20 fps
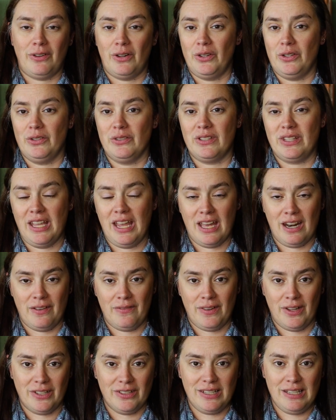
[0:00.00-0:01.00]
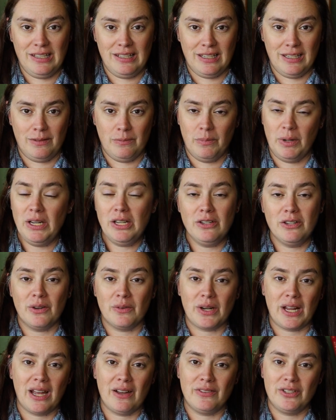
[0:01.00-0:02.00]
follows the NFL season, but you
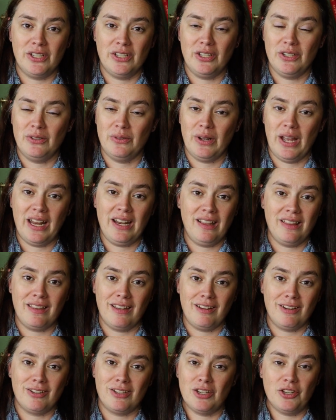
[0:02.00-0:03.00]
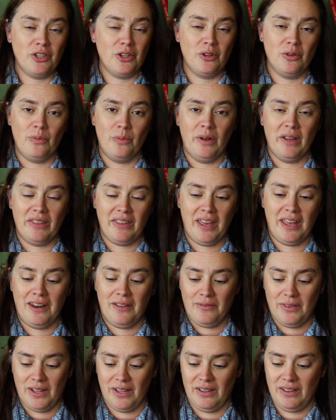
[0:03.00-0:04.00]
don't have to do anything to do with
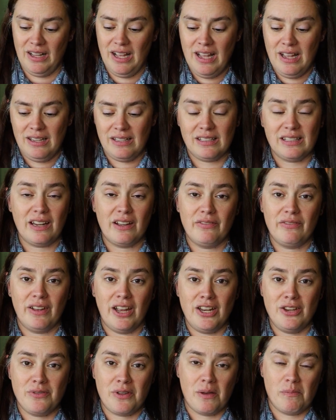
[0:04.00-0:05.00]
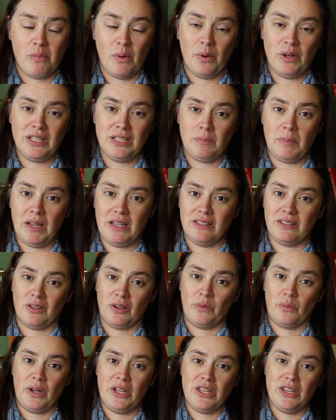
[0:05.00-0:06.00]
NFL stuff, and you get points based
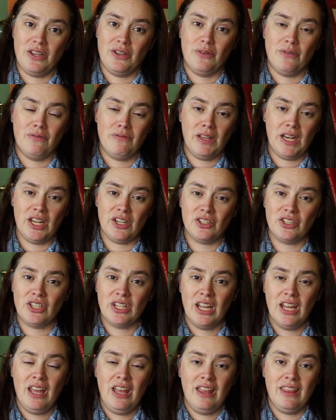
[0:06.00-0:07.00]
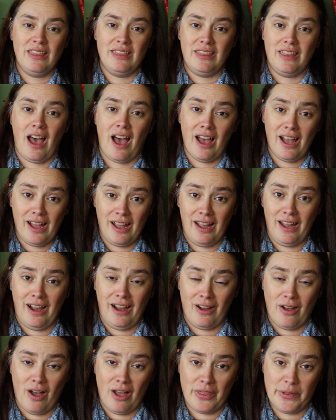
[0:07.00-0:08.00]
on what you finished. I
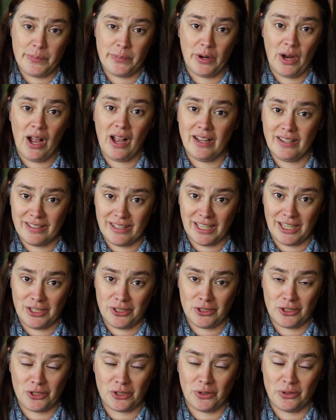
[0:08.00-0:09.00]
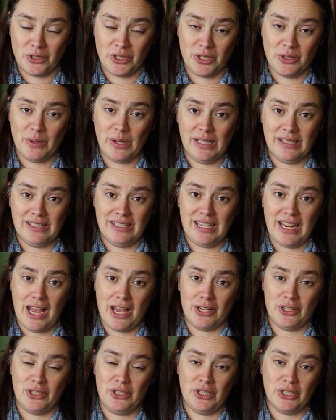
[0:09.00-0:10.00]
got the prize that I just showed you in
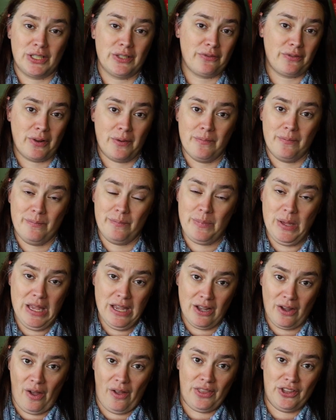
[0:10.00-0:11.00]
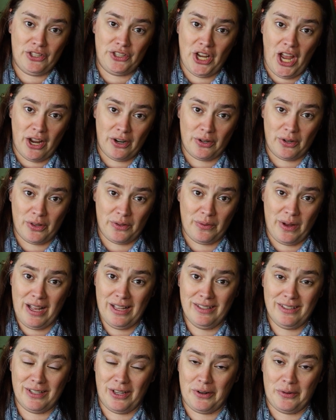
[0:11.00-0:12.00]
Stash just from being on the chatter
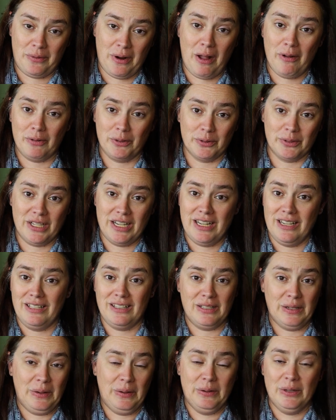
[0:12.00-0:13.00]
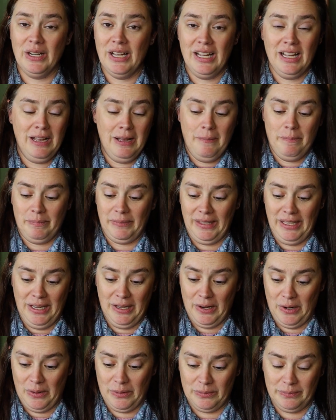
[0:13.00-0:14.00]
threads on Ravelry, so, you
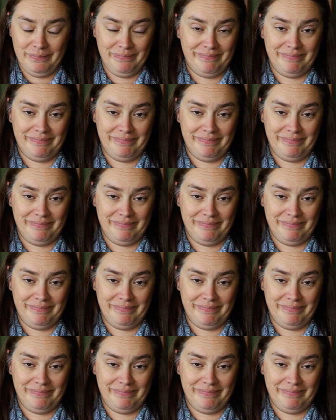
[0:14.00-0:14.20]
know,